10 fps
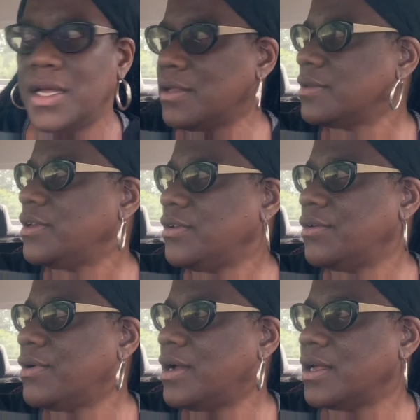I don't even know
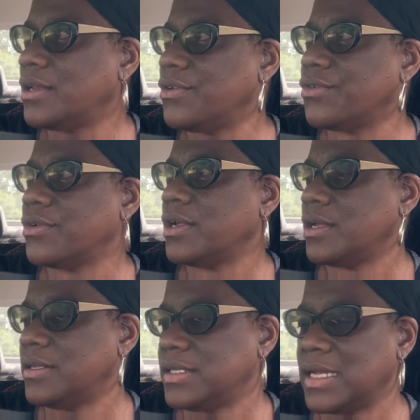why I got a drink
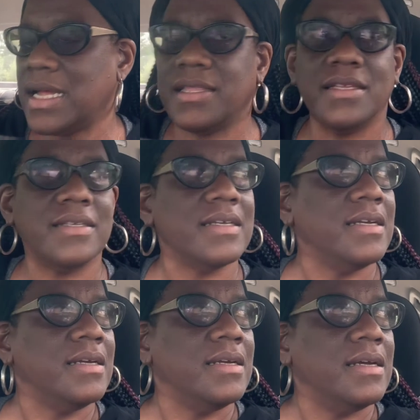because I got this
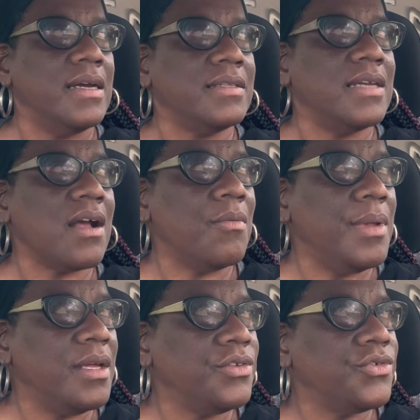Taco
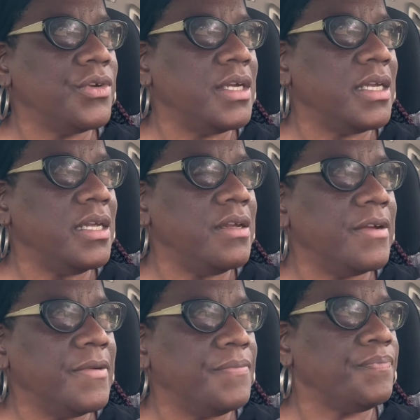Bell drink here.